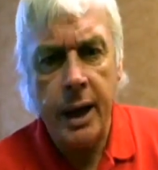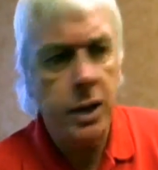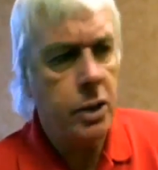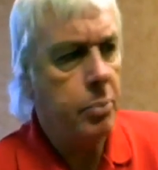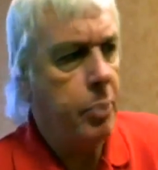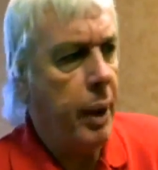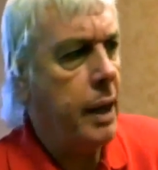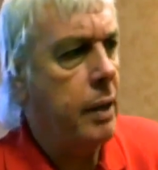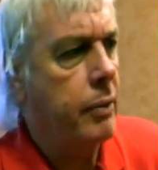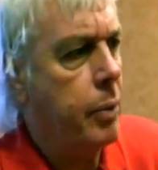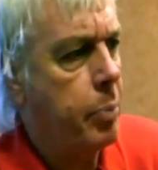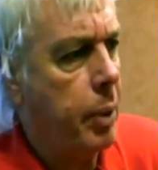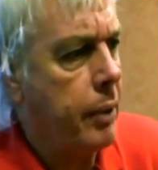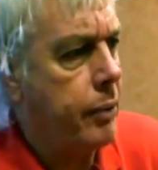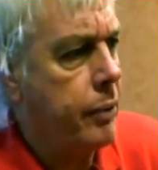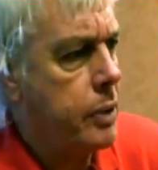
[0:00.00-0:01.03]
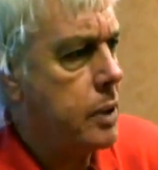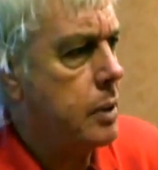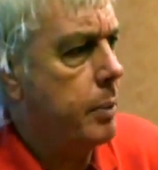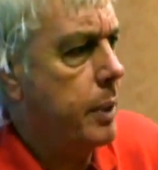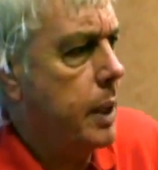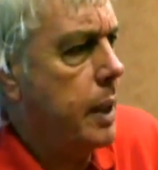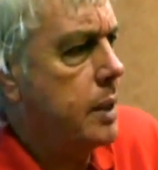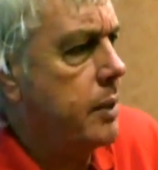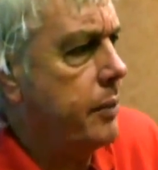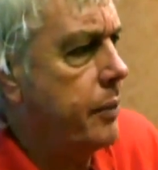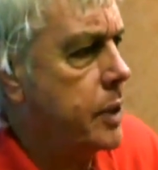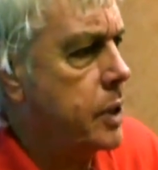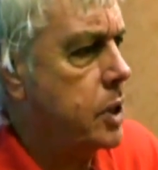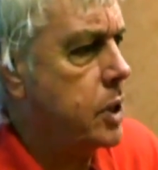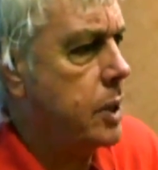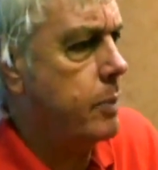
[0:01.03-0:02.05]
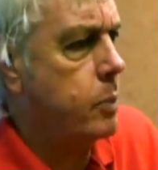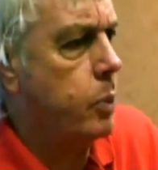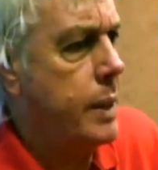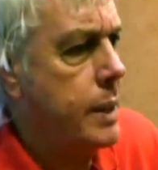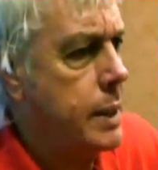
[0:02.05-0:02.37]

eggs and bacon for breakfast? I mean, is it fish and chips?